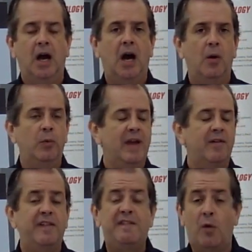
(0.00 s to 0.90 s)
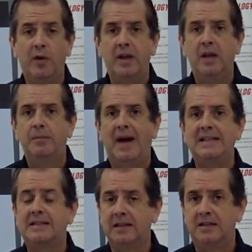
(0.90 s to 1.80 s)
Uh, we have a forty by
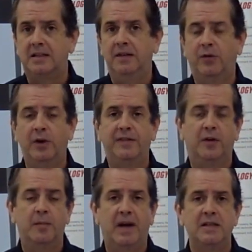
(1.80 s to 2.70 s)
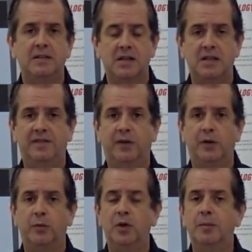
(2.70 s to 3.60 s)
sixty, forty foot by sixty
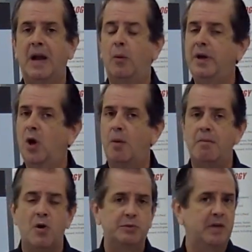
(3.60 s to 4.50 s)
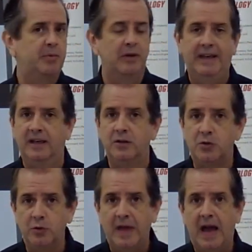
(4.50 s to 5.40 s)
foot room. Now we know most people can't
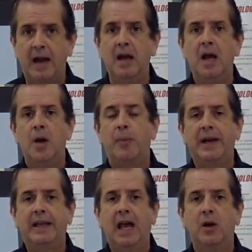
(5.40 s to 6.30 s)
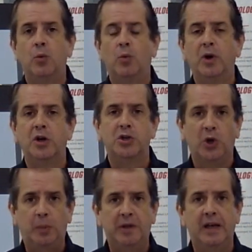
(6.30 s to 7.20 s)
do that, but again, we're a
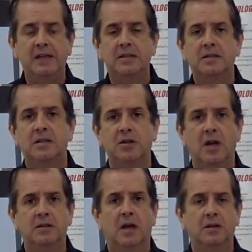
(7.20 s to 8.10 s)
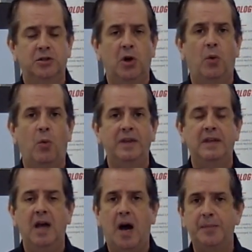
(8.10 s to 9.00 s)
showplace to, to show
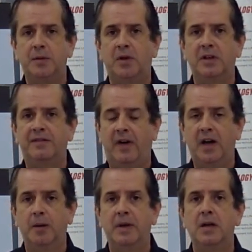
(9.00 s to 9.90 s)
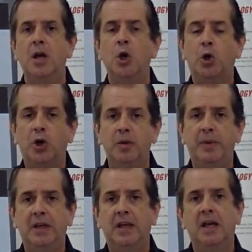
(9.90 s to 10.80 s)
what the optimal environment
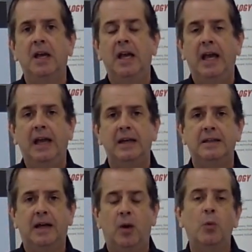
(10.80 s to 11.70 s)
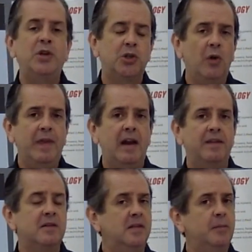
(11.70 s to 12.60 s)
could be. And uh, we showed that
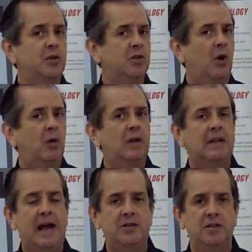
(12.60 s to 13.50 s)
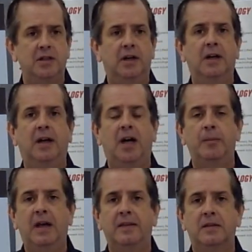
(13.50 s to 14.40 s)
at the SEMA show last year
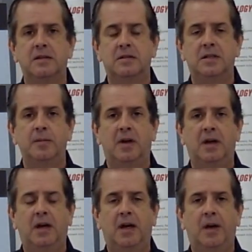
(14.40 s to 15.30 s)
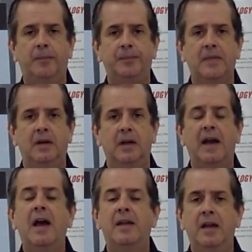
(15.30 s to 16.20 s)
um, at the SEMA
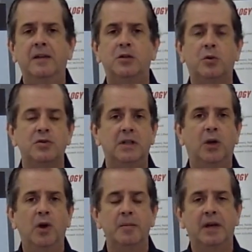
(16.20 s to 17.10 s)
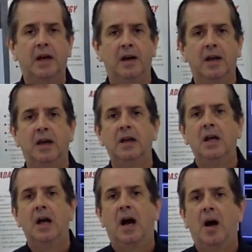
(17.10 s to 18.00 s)
uh, in the tools and equipment area.
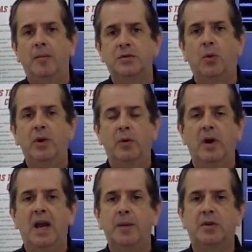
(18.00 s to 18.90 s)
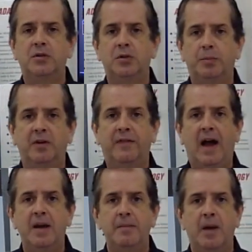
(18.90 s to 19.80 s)
Um, so we were able to
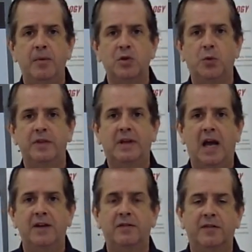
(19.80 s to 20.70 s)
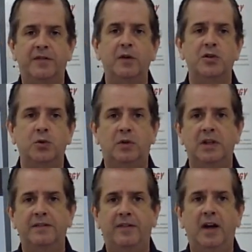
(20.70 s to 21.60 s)
provide members with kind of a
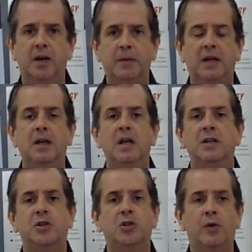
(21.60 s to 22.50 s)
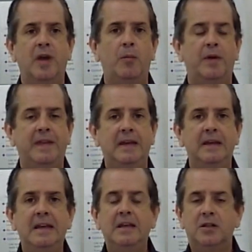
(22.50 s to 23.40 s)
virtual environment to show them what they
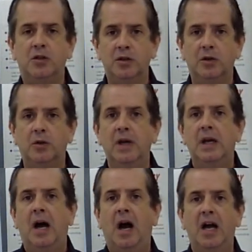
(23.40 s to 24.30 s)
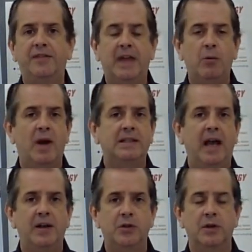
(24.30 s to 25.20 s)
need to do uh, if they want
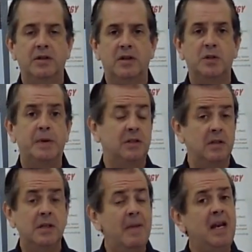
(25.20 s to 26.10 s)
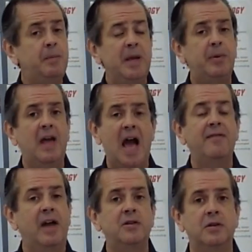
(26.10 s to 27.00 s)
to enter into this business. And many people
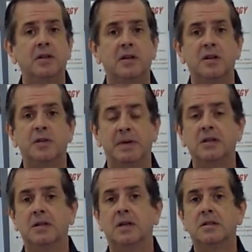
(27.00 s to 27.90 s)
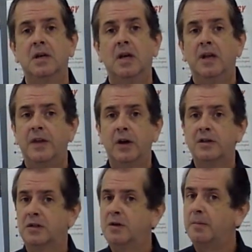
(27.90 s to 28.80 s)
have entered into this business. There
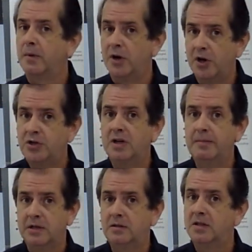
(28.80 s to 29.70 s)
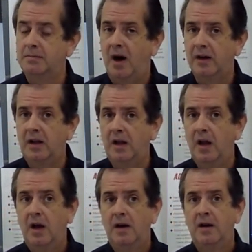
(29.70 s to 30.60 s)
is an emerging business
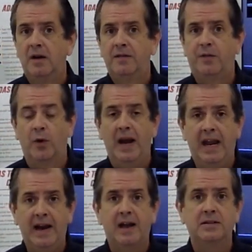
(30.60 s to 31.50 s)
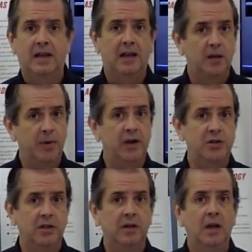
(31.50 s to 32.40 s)
model for A D A S
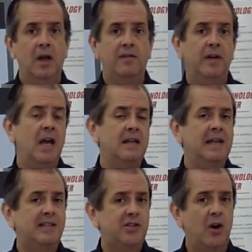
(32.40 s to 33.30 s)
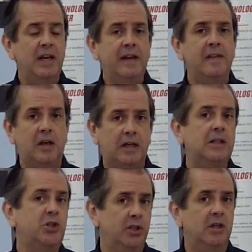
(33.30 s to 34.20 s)
calibration. It's starting in the
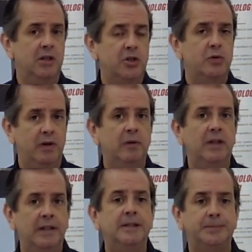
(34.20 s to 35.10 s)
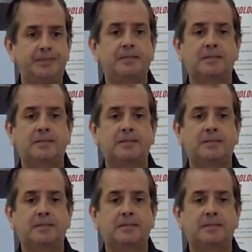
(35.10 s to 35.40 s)
collision industry, really.